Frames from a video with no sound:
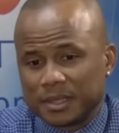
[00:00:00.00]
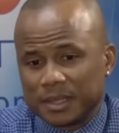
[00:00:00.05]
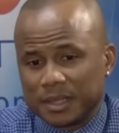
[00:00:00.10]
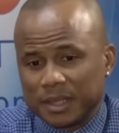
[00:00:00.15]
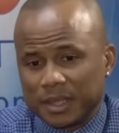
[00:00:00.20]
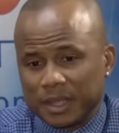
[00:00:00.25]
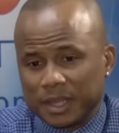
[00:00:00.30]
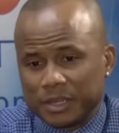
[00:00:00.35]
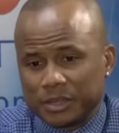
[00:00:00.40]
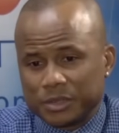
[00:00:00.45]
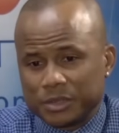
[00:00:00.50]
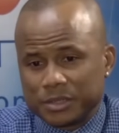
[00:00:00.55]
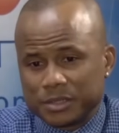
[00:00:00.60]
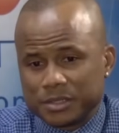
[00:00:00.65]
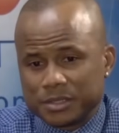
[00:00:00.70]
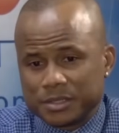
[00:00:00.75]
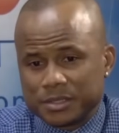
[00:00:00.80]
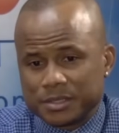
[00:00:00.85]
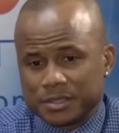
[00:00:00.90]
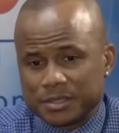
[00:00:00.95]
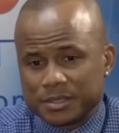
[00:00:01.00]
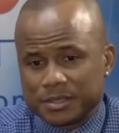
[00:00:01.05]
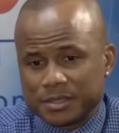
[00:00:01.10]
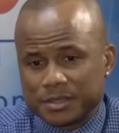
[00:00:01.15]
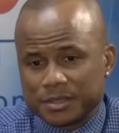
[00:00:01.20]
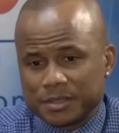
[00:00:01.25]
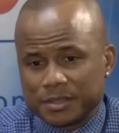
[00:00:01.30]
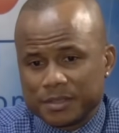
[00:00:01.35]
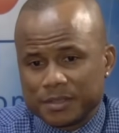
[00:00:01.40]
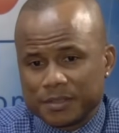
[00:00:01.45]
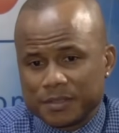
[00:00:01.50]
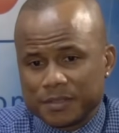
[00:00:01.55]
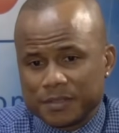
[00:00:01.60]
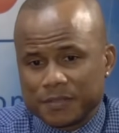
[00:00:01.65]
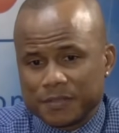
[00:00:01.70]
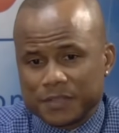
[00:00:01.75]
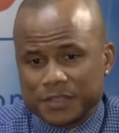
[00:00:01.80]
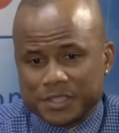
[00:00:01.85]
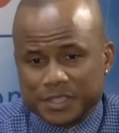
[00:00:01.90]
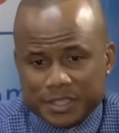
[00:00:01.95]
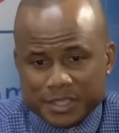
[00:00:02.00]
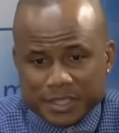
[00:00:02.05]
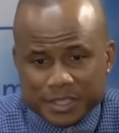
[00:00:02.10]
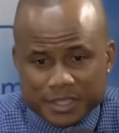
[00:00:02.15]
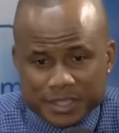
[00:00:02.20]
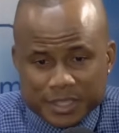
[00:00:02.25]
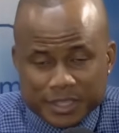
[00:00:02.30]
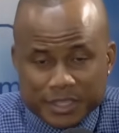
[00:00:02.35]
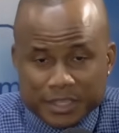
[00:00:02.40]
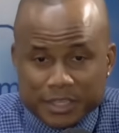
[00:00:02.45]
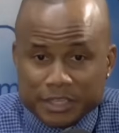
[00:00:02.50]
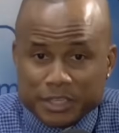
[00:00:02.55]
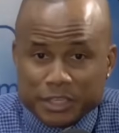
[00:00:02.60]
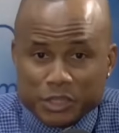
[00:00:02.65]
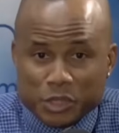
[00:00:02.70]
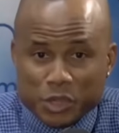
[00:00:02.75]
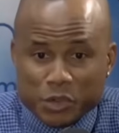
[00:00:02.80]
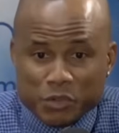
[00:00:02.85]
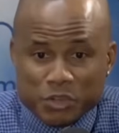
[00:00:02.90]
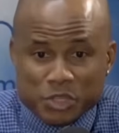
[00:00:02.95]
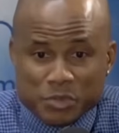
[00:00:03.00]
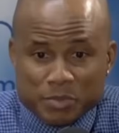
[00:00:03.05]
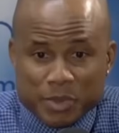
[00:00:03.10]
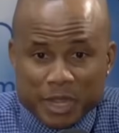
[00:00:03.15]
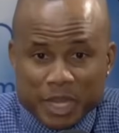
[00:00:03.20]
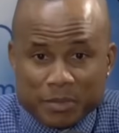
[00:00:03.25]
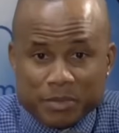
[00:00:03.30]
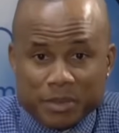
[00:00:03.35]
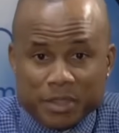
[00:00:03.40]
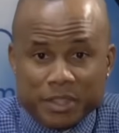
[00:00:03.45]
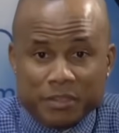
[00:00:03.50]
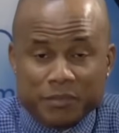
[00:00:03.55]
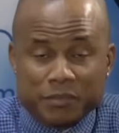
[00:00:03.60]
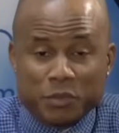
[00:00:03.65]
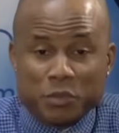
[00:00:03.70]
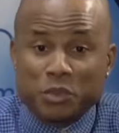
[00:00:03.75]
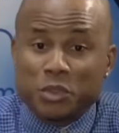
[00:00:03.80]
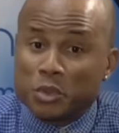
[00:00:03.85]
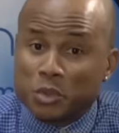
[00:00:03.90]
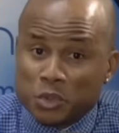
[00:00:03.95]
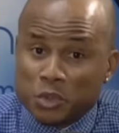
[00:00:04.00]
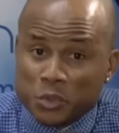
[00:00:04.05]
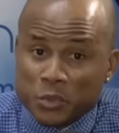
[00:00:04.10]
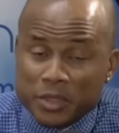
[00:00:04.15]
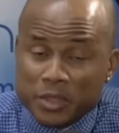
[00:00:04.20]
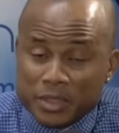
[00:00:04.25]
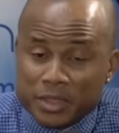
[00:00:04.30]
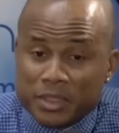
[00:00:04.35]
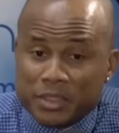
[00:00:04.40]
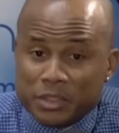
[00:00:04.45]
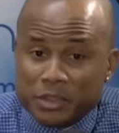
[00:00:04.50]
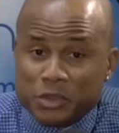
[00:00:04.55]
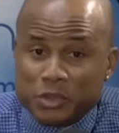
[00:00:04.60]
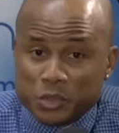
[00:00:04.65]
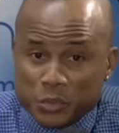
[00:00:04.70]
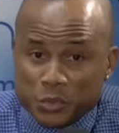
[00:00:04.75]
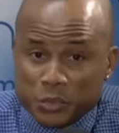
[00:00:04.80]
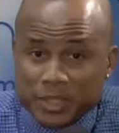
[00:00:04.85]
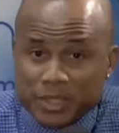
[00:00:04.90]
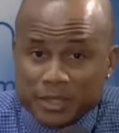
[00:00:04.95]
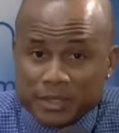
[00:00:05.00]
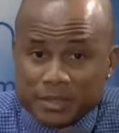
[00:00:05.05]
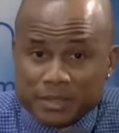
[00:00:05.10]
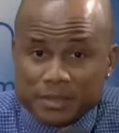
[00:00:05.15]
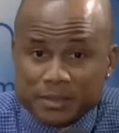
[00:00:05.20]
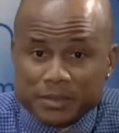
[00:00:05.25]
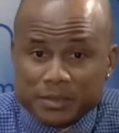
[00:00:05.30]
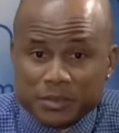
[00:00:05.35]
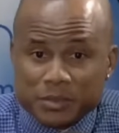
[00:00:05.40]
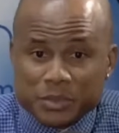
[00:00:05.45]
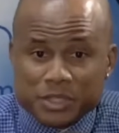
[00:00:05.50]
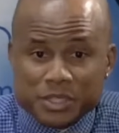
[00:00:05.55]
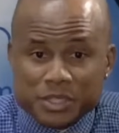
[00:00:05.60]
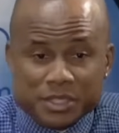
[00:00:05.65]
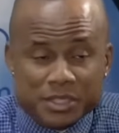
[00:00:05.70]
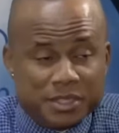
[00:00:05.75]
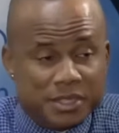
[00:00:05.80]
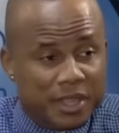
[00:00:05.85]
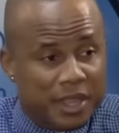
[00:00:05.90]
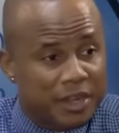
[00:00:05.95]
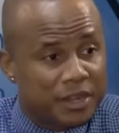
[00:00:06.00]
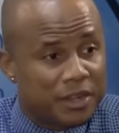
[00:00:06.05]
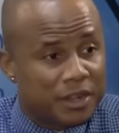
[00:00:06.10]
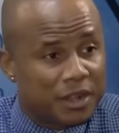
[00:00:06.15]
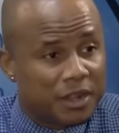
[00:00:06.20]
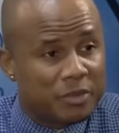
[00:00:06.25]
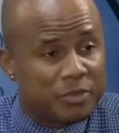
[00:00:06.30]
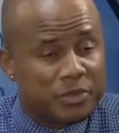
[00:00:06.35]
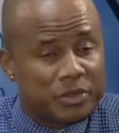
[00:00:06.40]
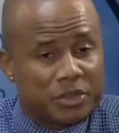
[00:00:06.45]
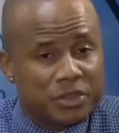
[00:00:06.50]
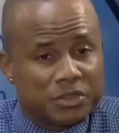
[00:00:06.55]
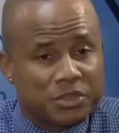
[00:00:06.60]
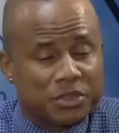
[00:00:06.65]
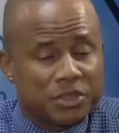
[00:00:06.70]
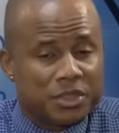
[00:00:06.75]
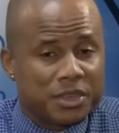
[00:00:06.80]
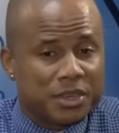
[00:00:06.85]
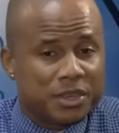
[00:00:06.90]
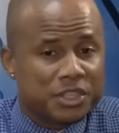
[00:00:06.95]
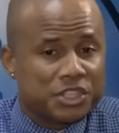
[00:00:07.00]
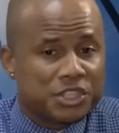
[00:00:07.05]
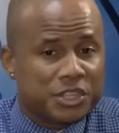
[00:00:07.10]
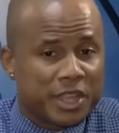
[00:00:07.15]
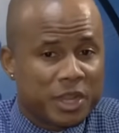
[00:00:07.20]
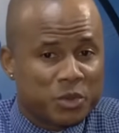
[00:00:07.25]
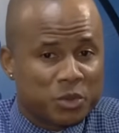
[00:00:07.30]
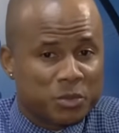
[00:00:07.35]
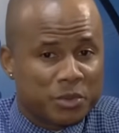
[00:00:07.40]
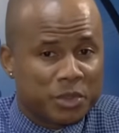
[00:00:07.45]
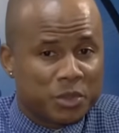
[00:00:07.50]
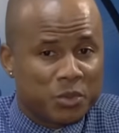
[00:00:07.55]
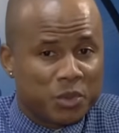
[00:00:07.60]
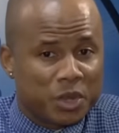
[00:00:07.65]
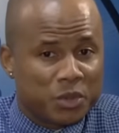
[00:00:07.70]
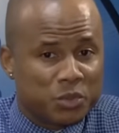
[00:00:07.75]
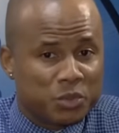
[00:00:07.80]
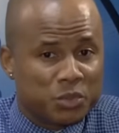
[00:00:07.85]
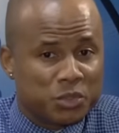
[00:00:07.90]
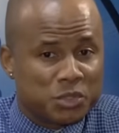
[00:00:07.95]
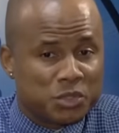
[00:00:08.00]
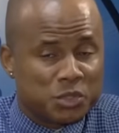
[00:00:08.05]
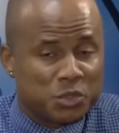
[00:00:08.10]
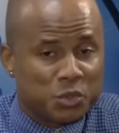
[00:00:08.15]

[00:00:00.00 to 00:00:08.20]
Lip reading: Adults facilitate and encourage bad behavior without knowing that they're doing it, which is kind of odd because you think the child would be the one who doesn't know